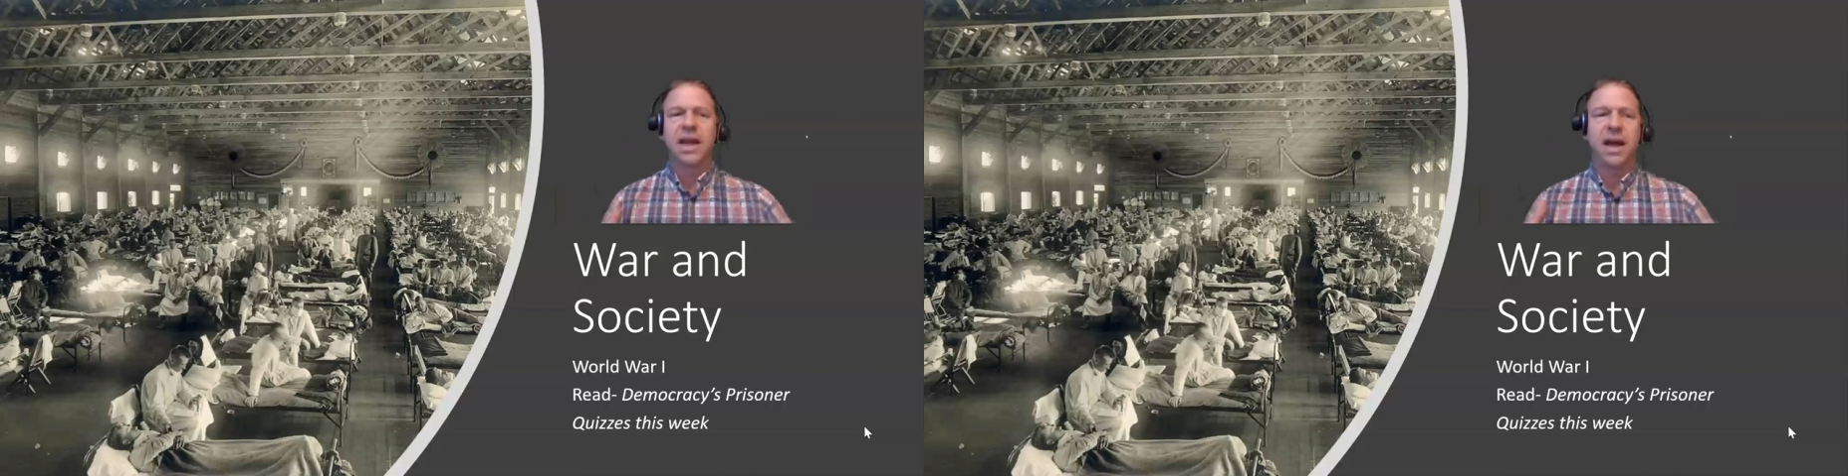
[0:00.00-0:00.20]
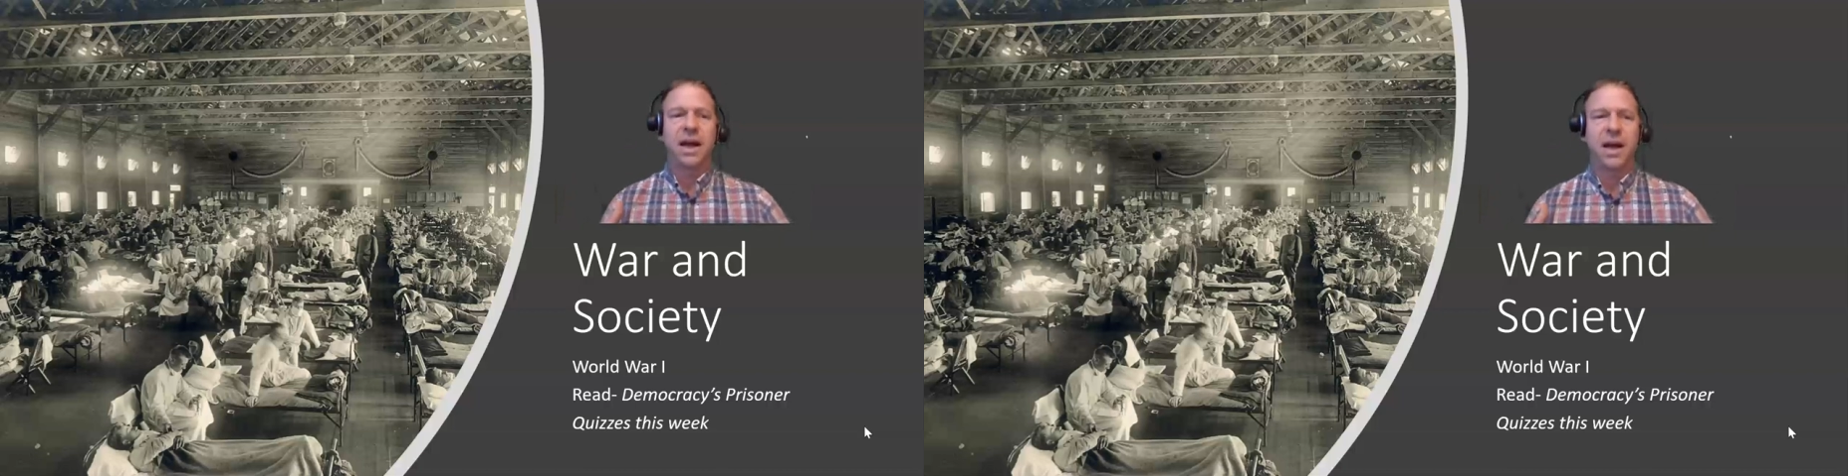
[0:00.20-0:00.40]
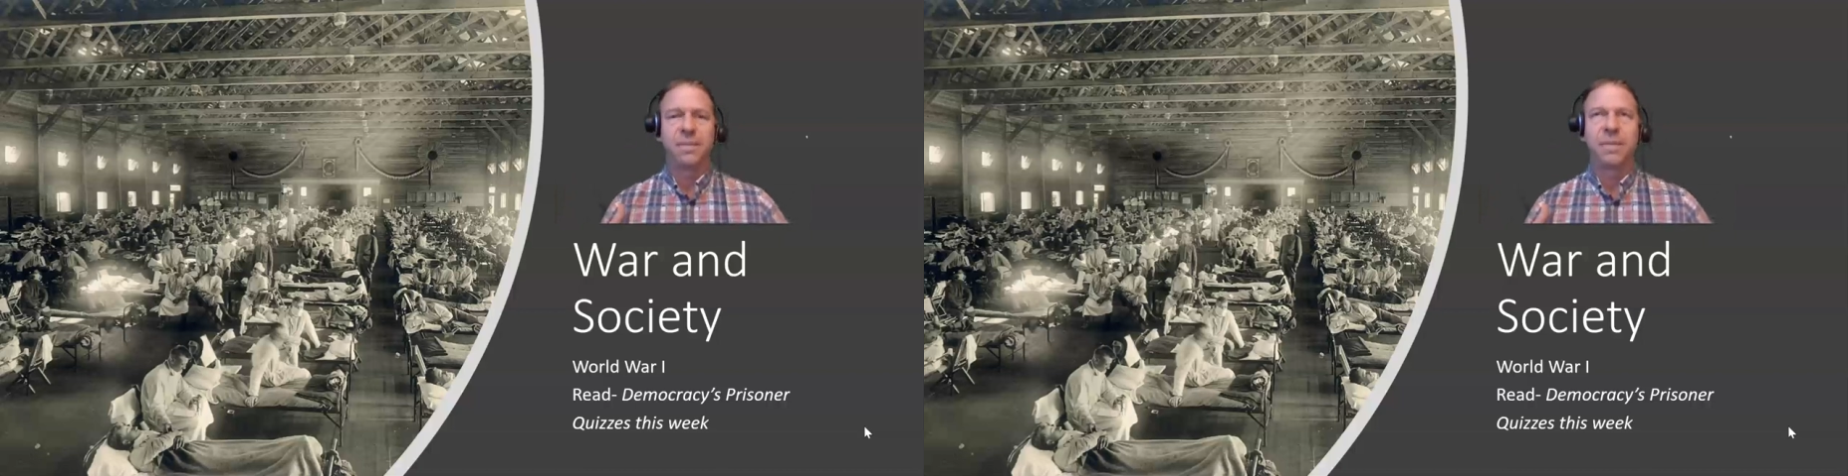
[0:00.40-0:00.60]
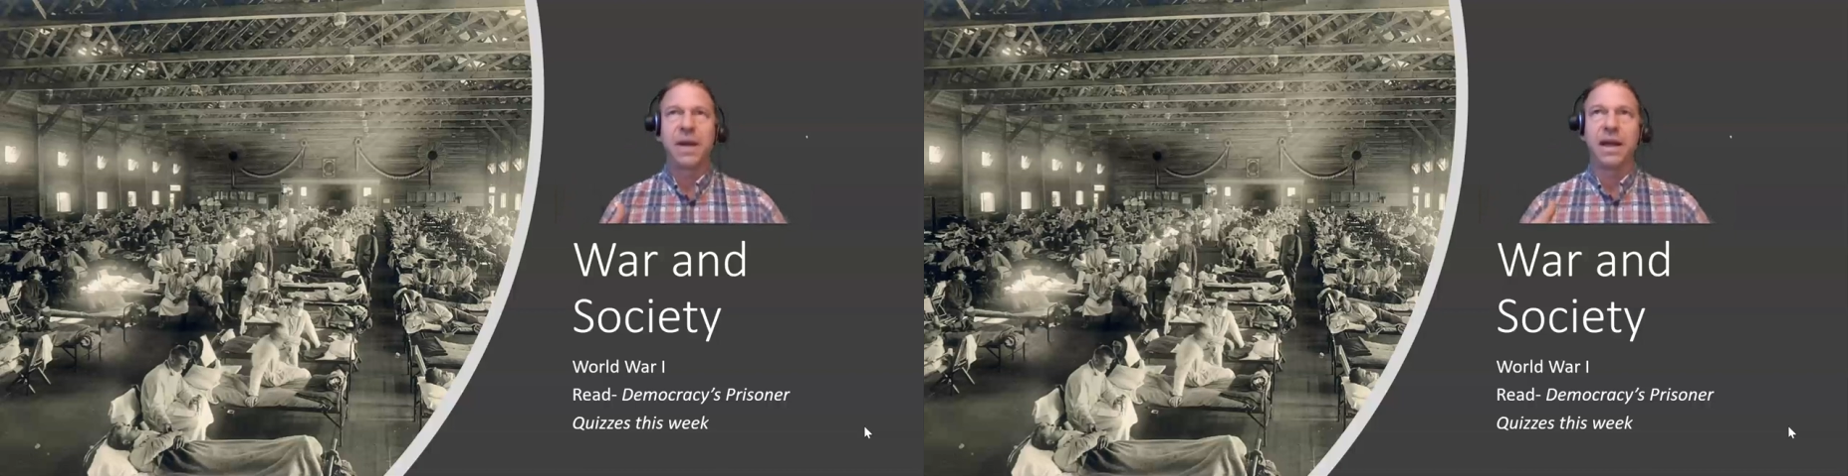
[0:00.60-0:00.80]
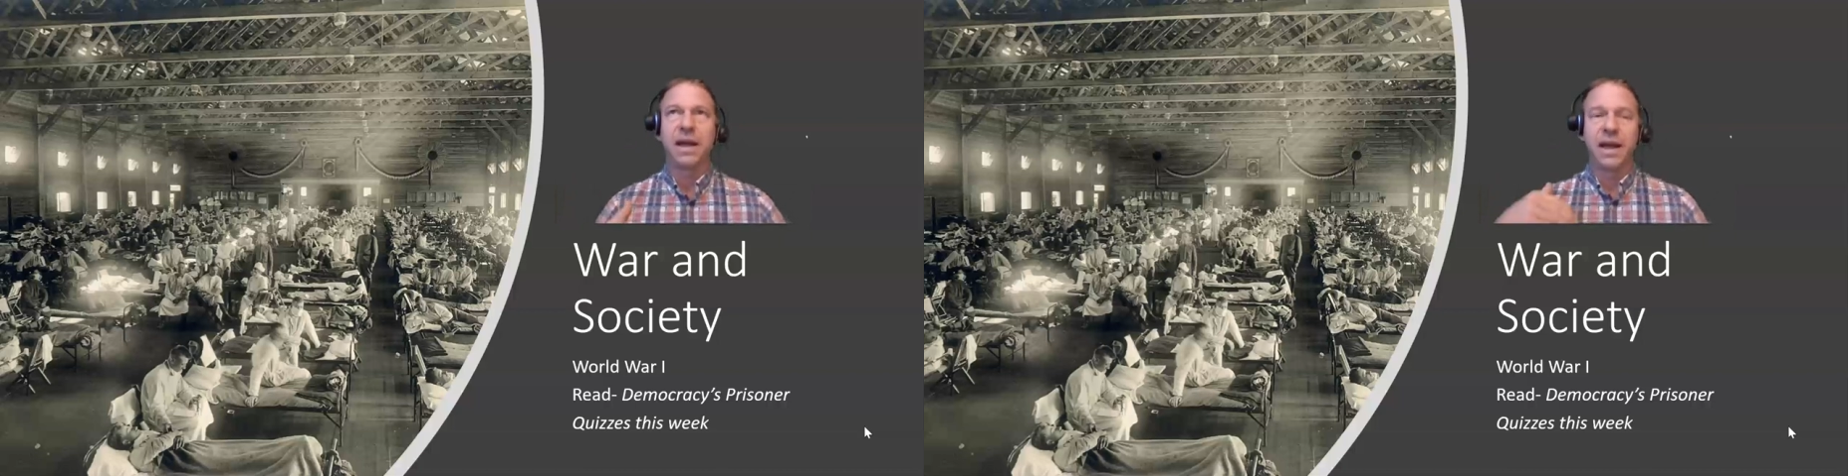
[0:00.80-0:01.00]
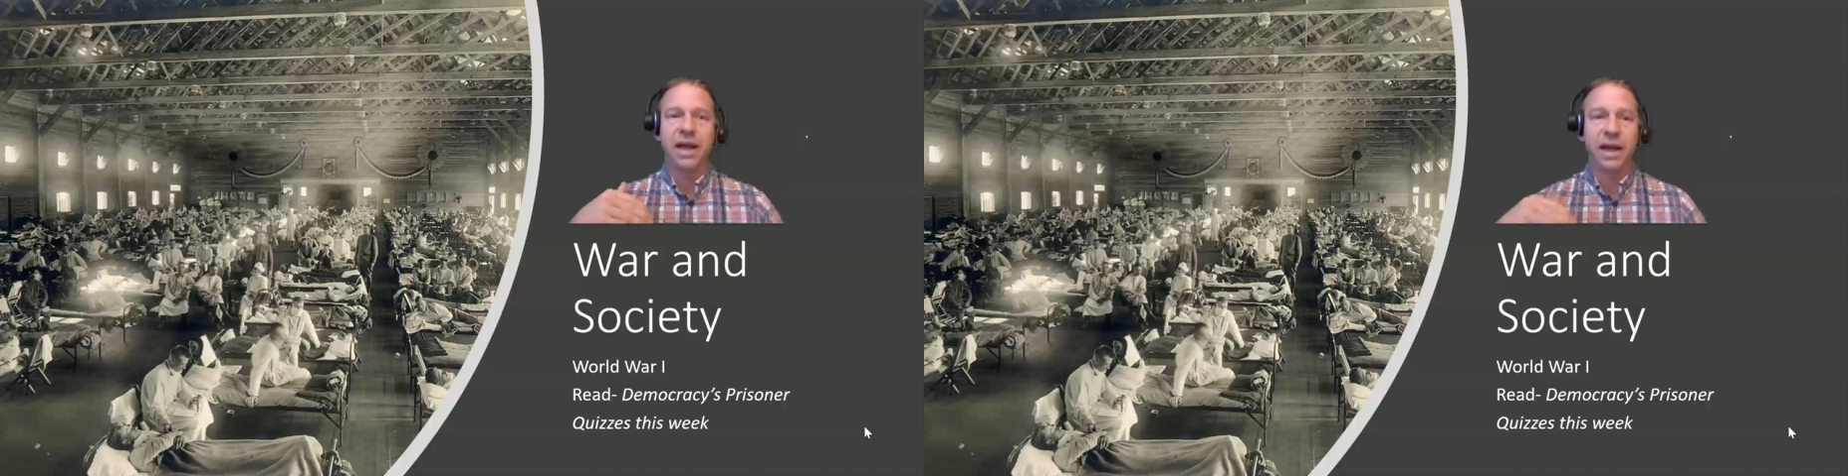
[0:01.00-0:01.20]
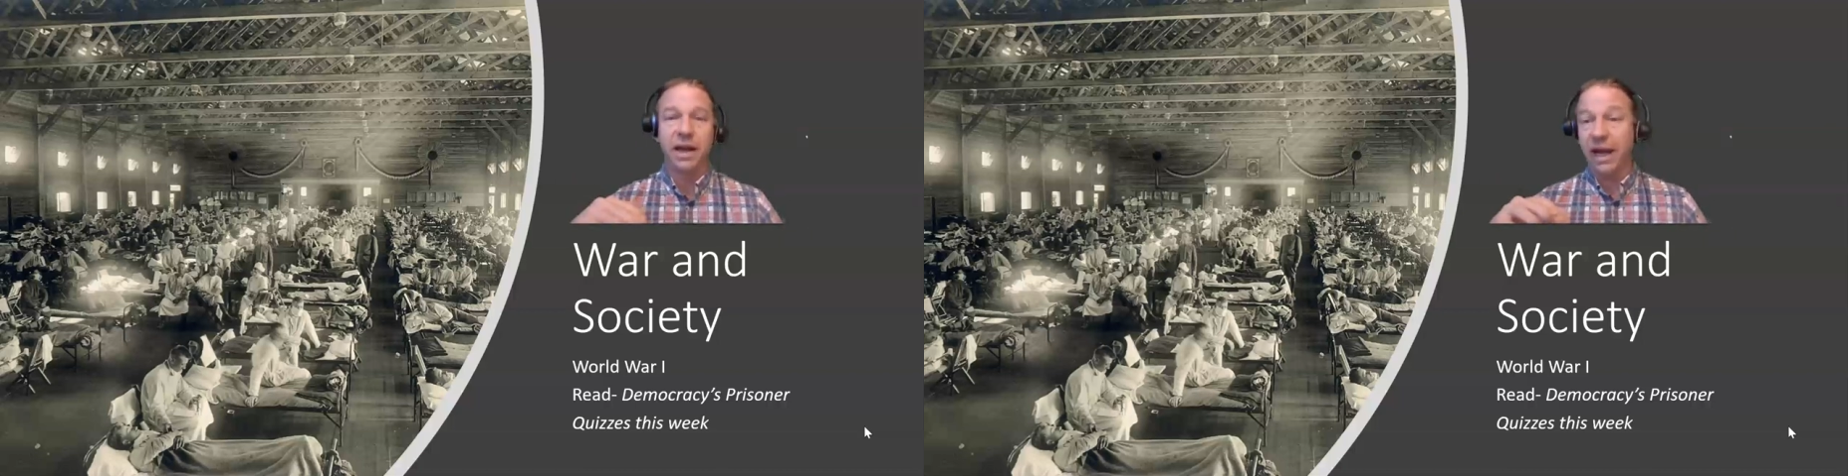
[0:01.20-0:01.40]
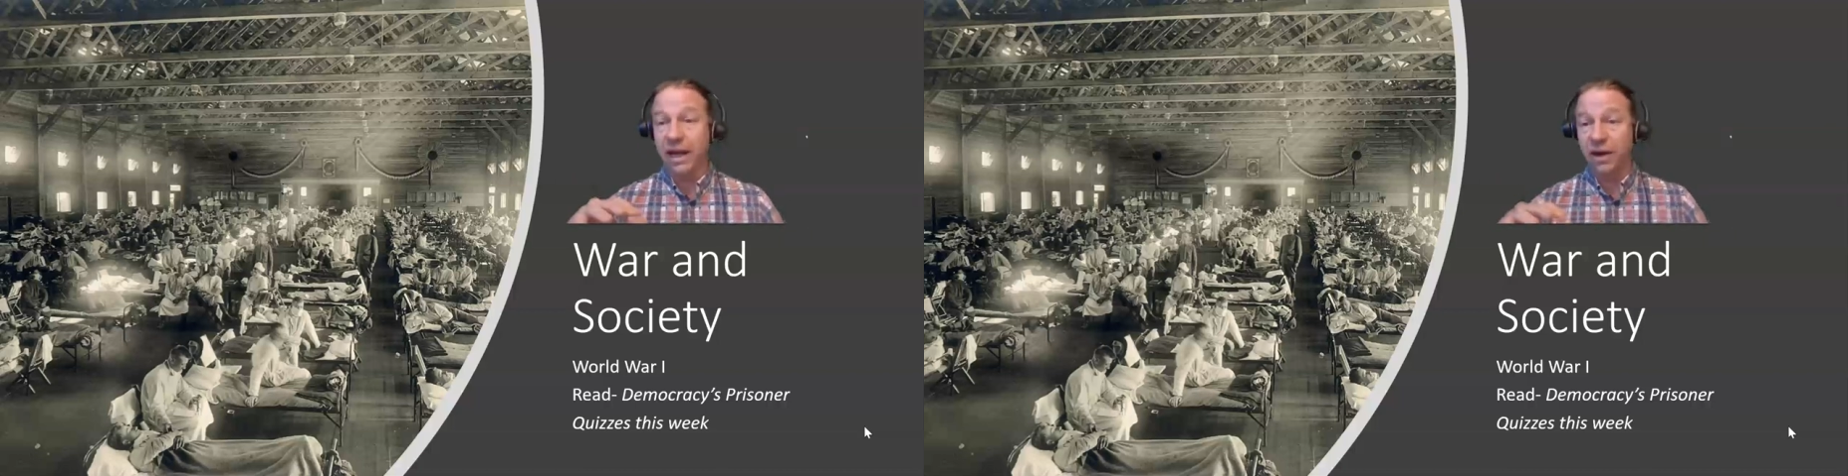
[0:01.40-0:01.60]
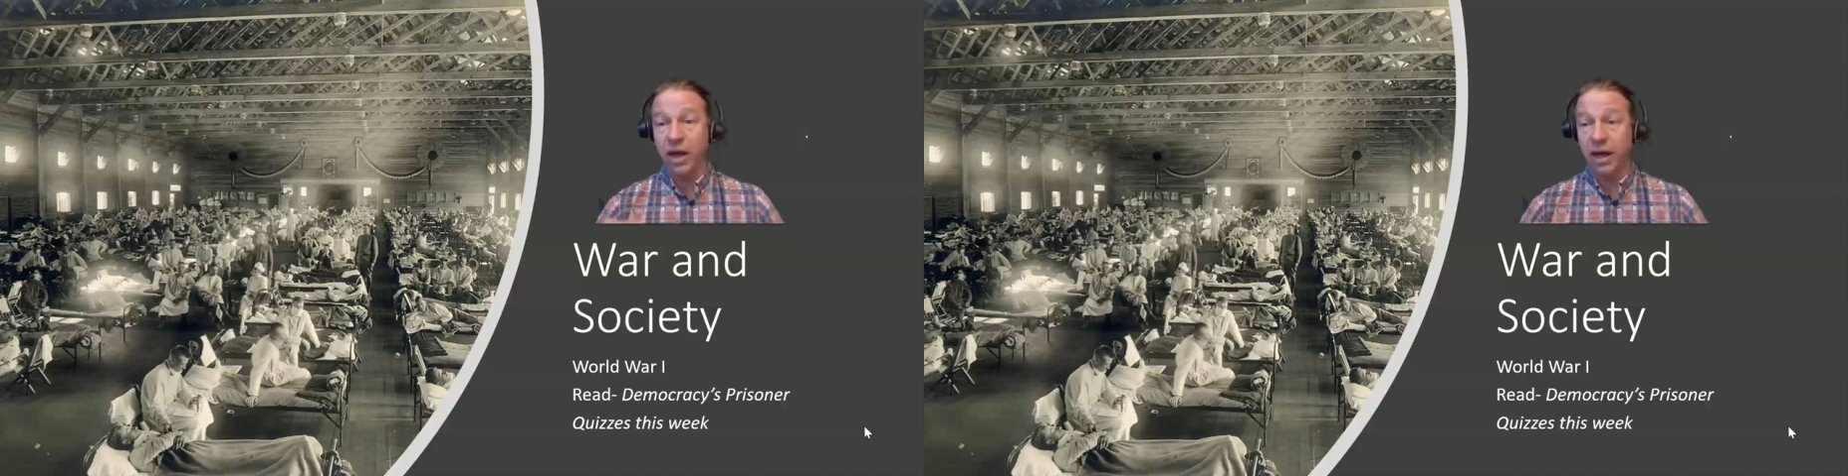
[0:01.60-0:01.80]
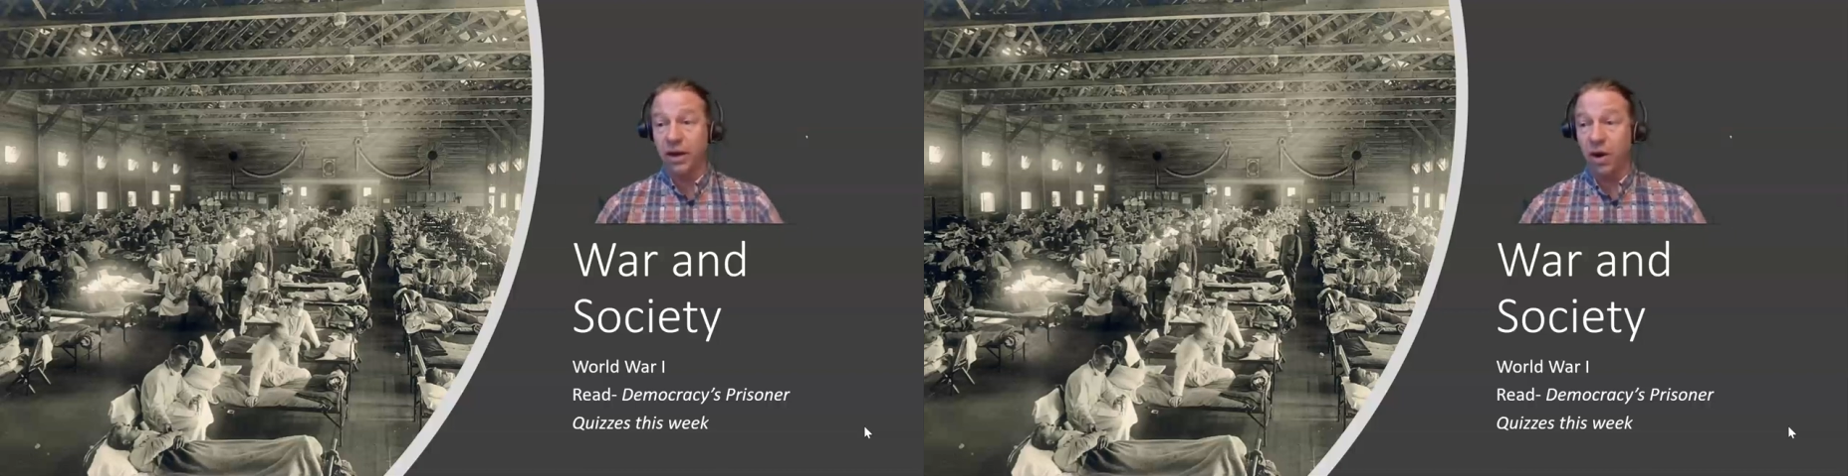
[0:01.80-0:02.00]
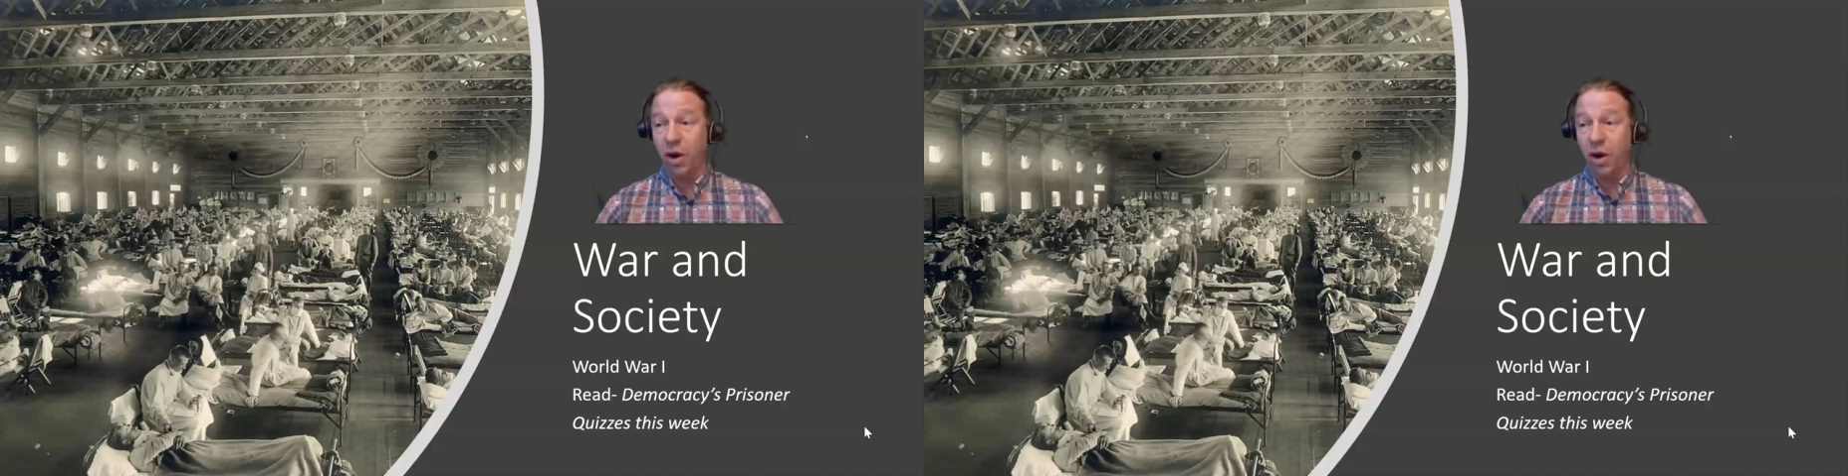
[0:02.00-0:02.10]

and